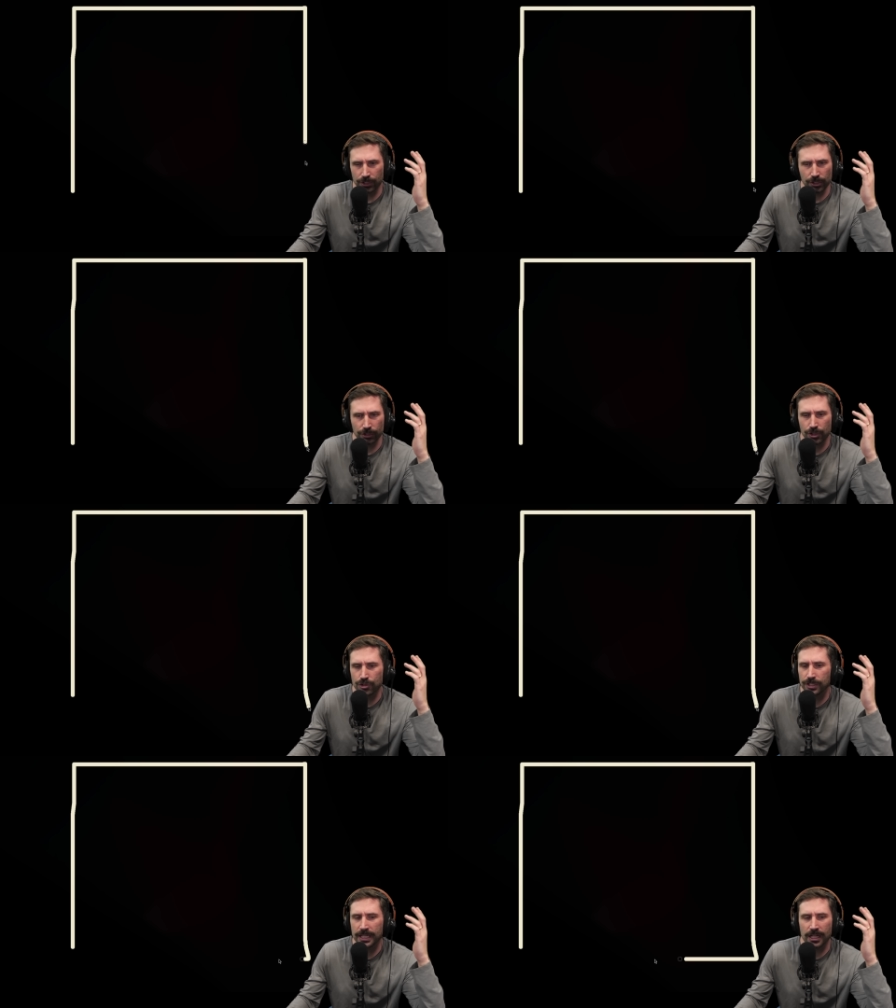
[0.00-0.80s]
You're
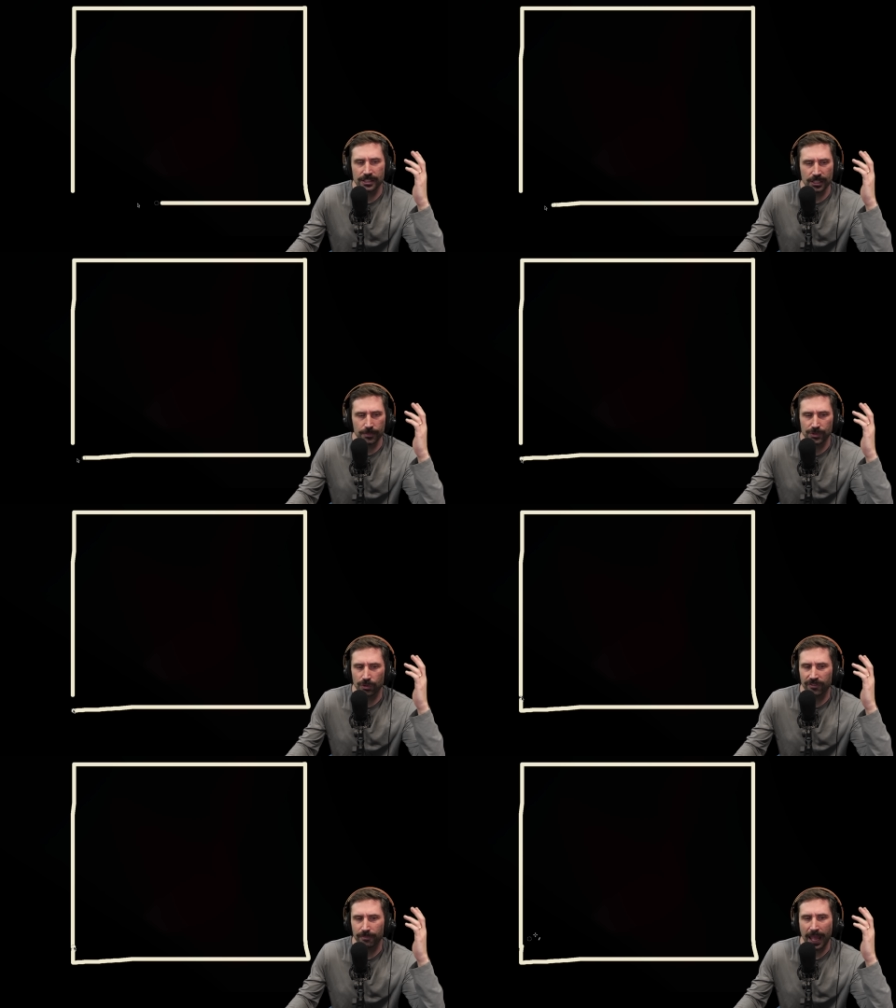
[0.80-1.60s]
usually on some
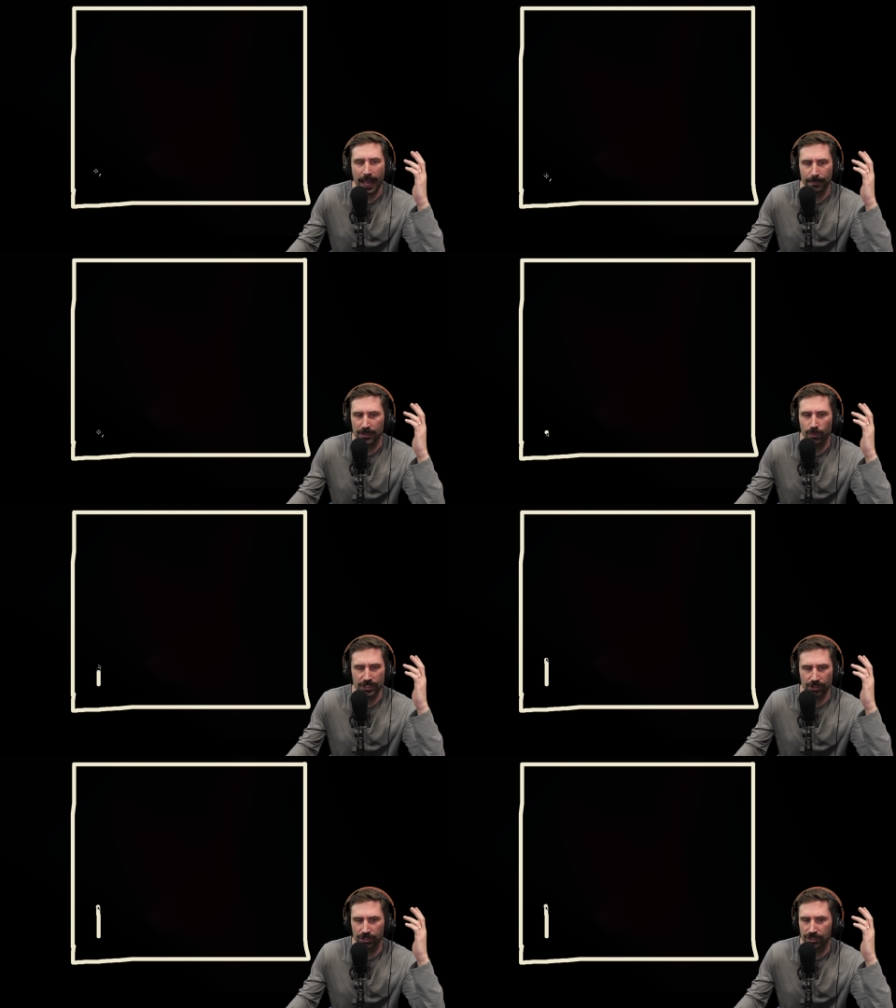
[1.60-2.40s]
sort of map in
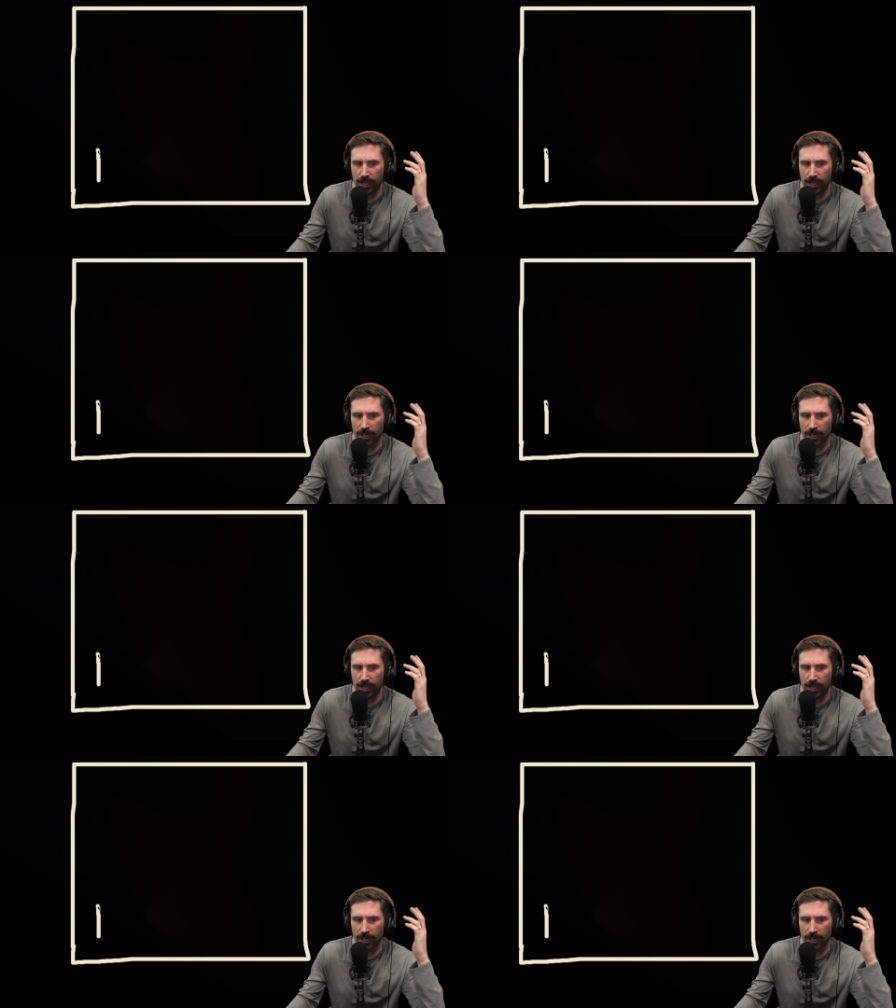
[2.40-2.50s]
which there's